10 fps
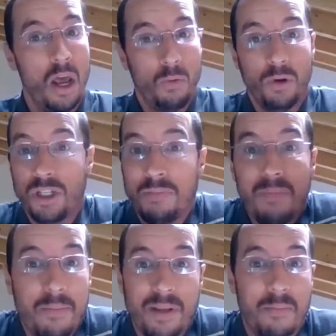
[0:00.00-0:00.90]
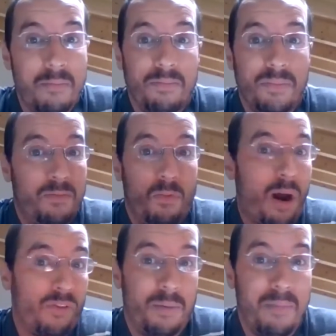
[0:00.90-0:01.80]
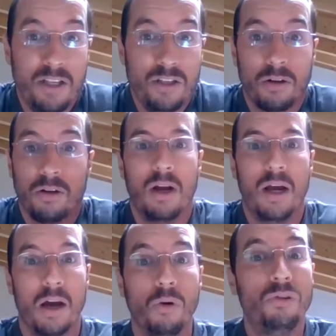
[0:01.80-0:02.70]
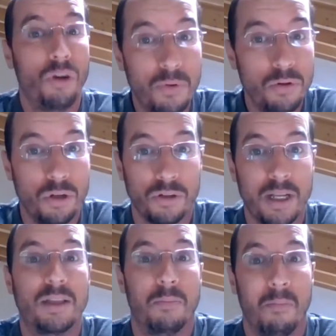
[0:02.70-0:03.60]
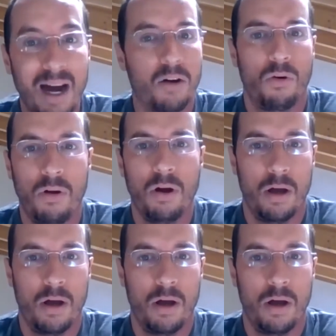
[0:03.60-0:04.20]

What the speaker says: which is maybe one of the major contributions that macro